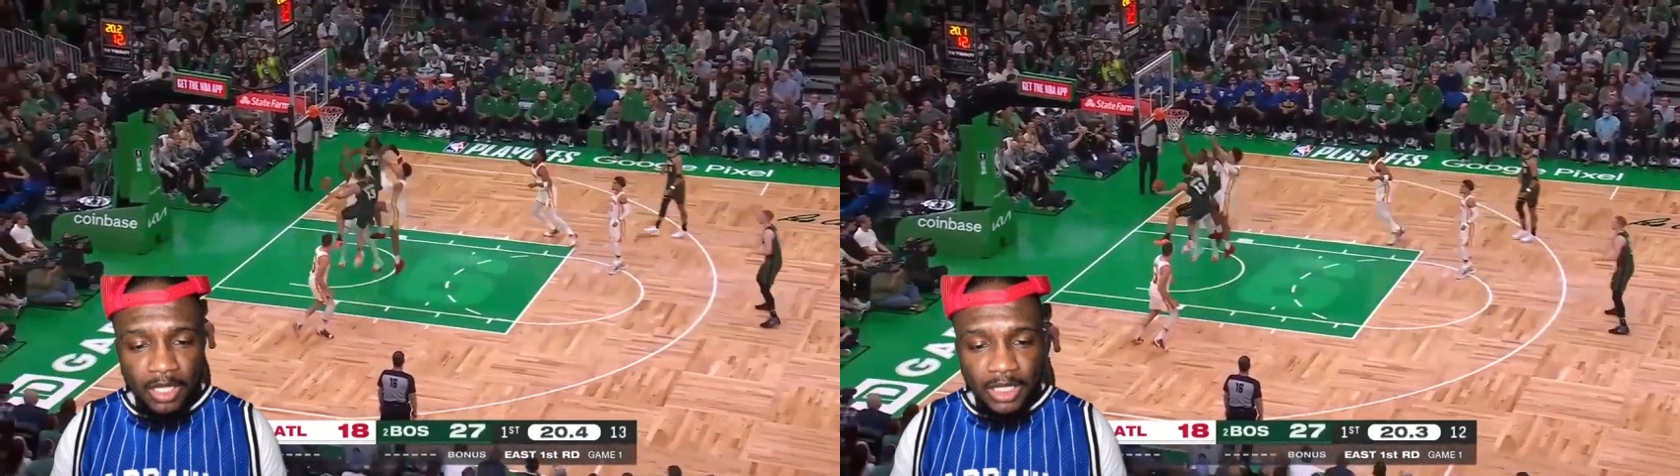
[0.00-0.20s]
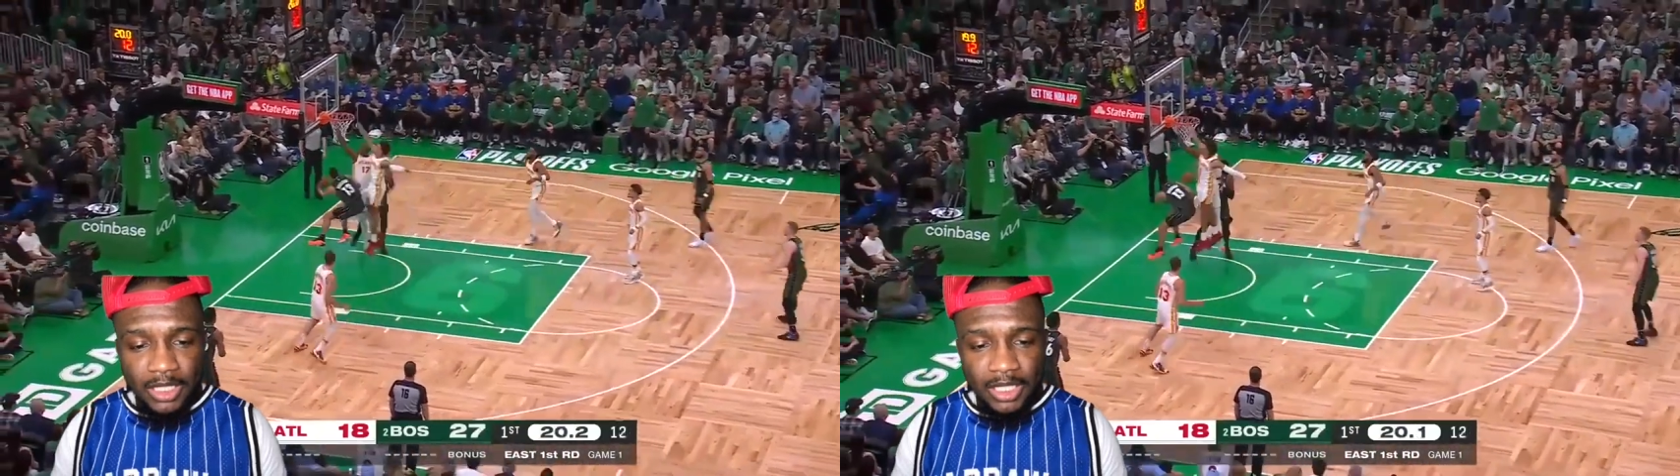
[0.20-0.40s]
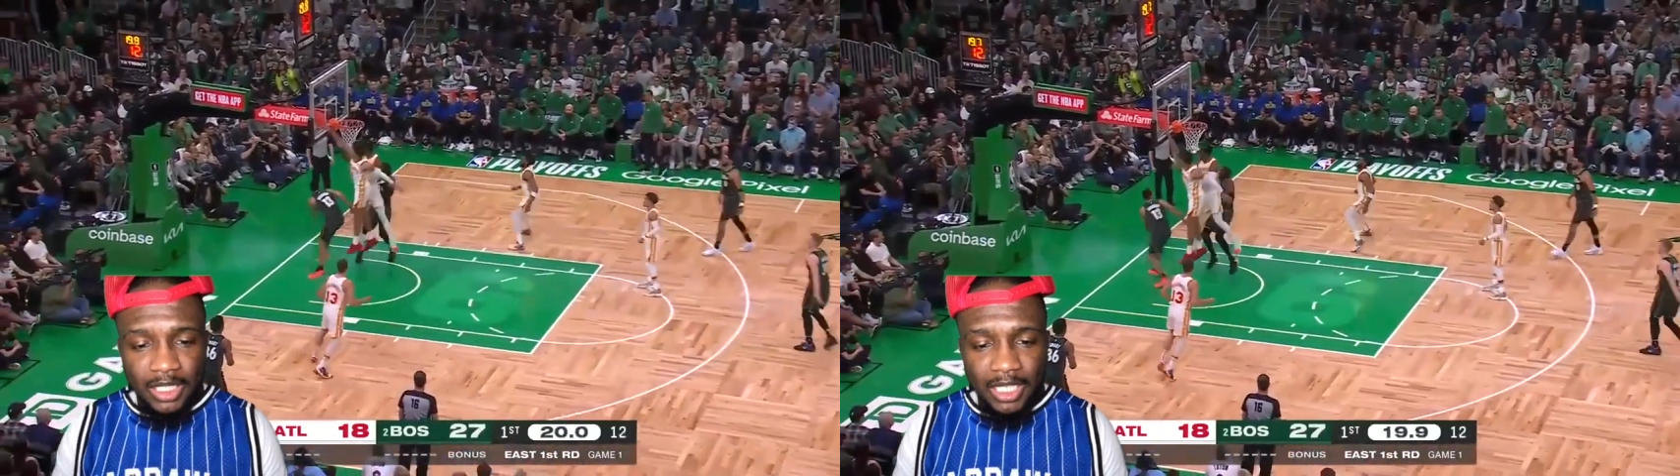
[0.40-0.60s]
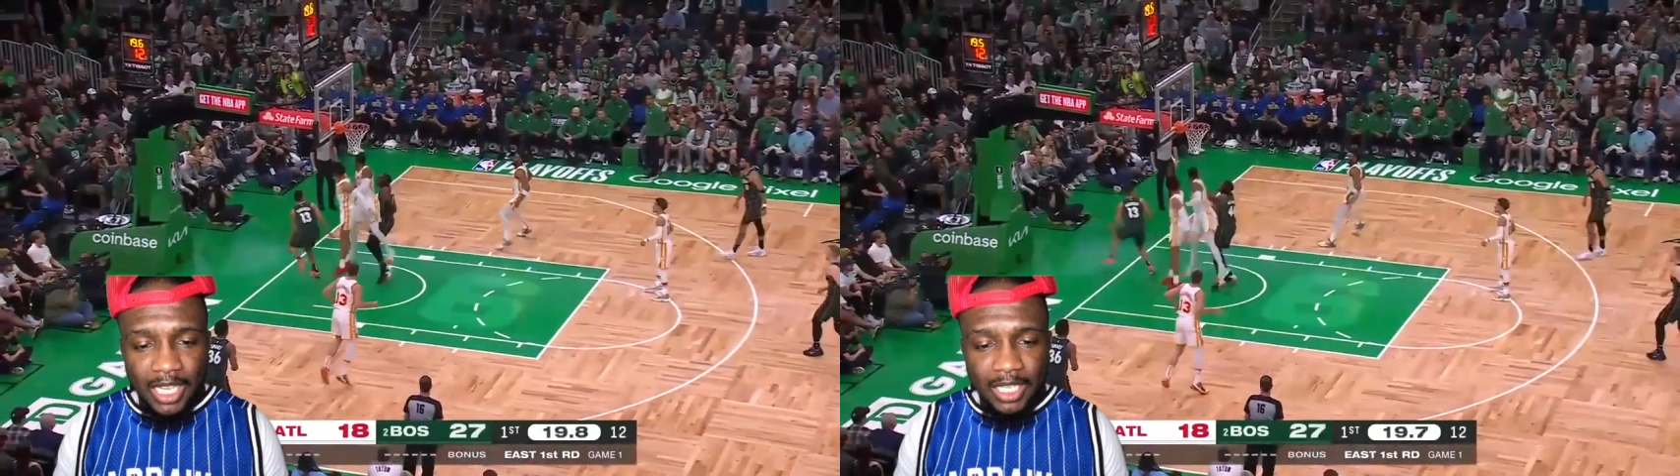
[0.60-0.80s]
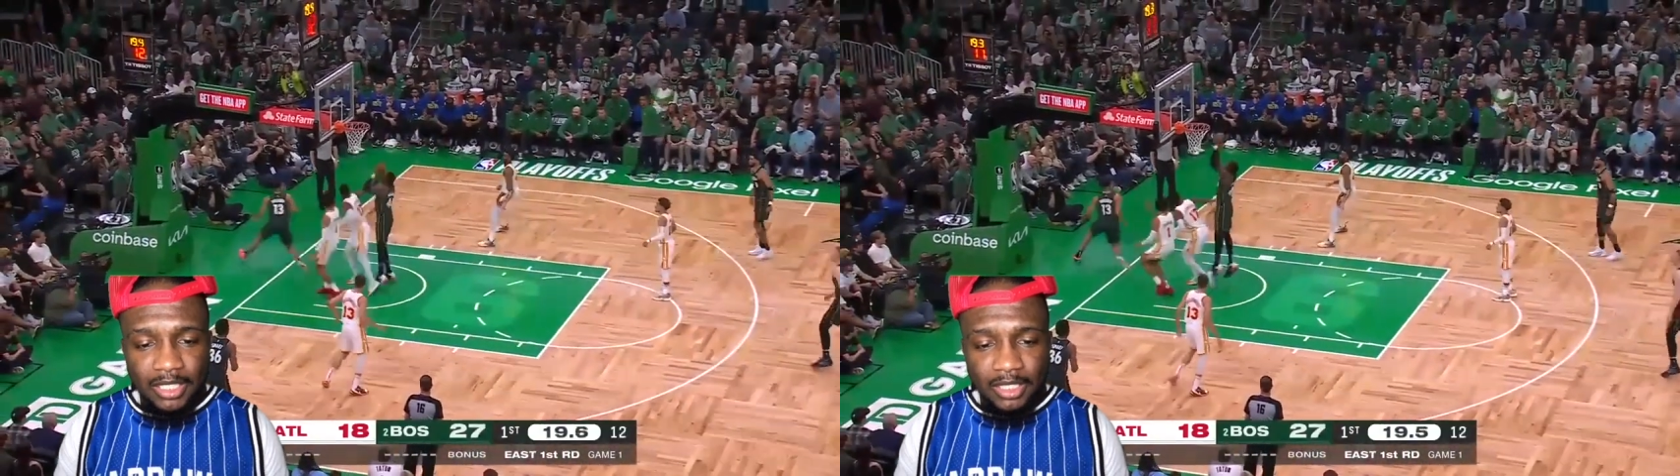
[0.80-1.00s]
Get to the
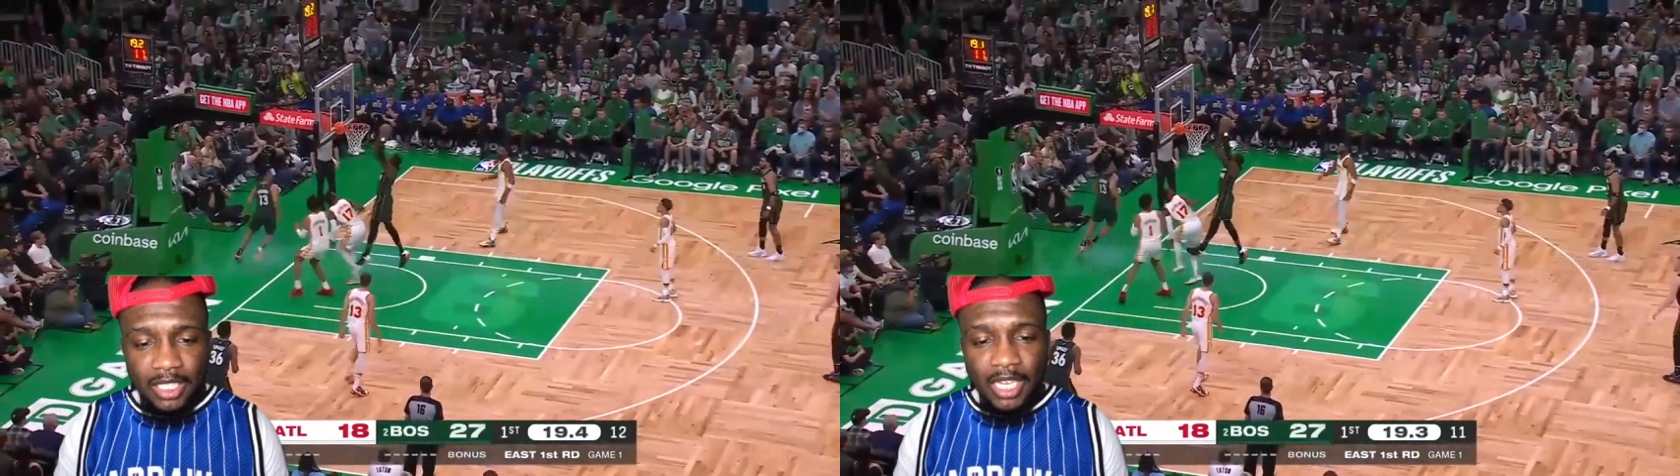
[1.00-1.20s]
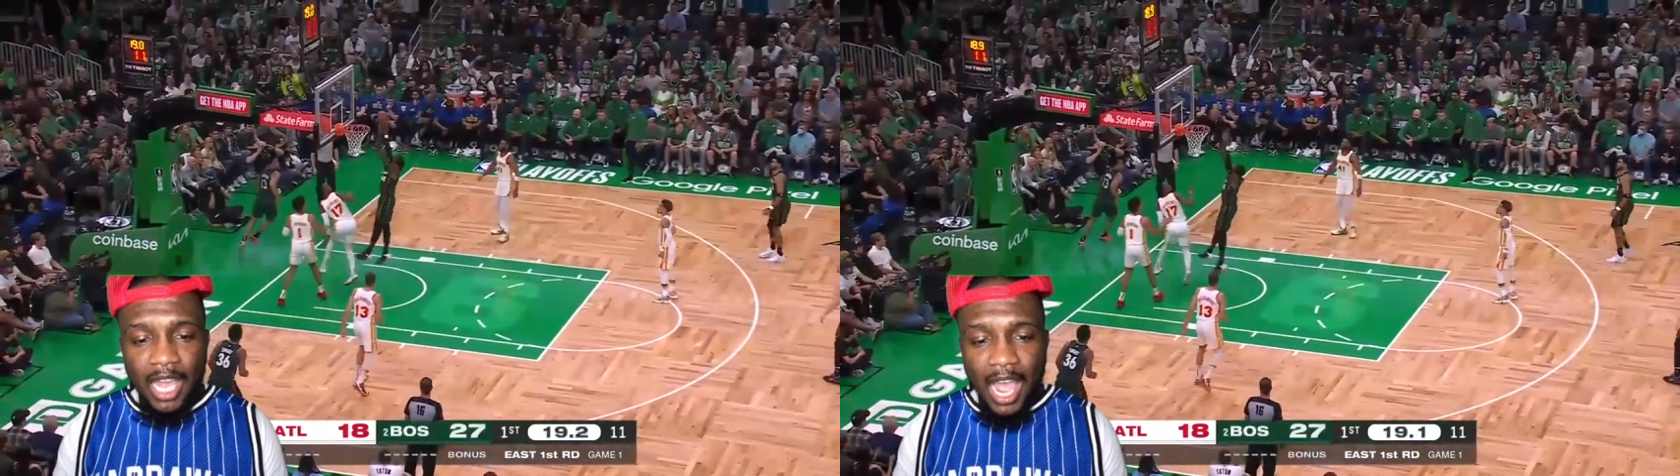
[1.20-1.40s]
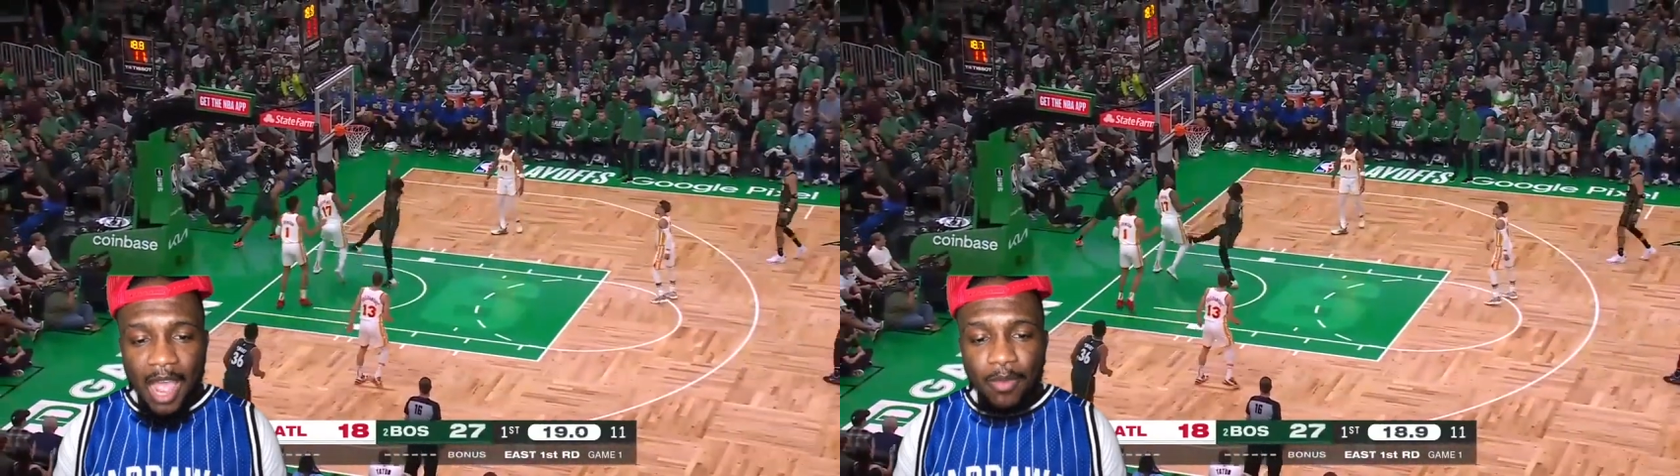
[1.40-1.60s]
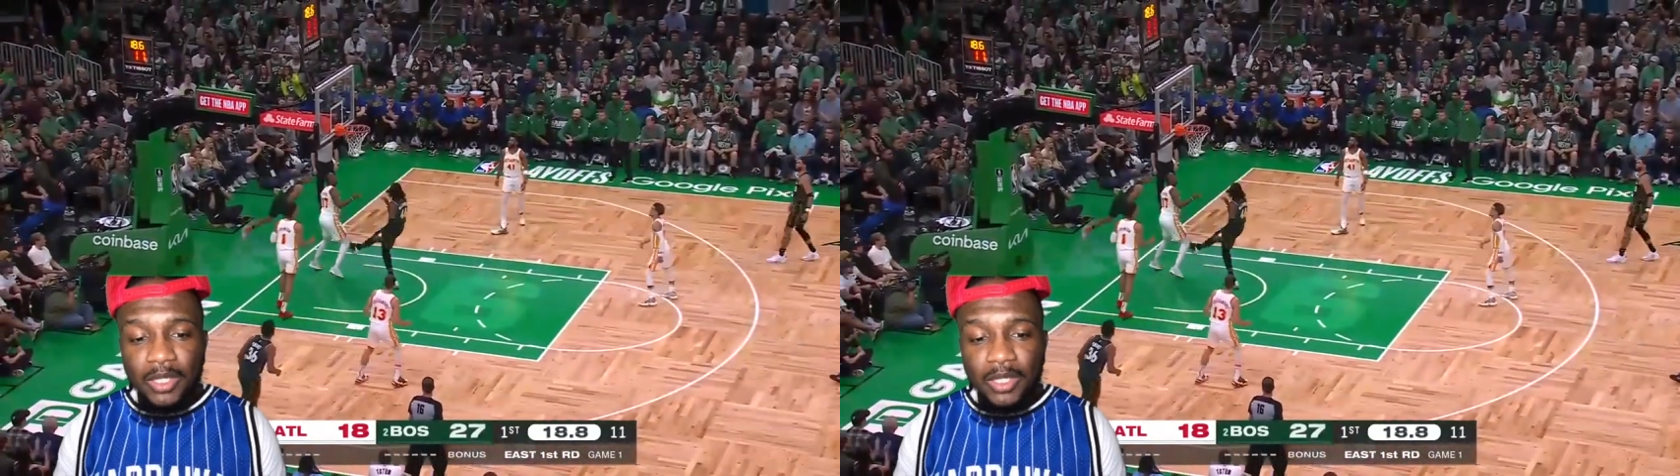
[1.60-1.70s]
lane. I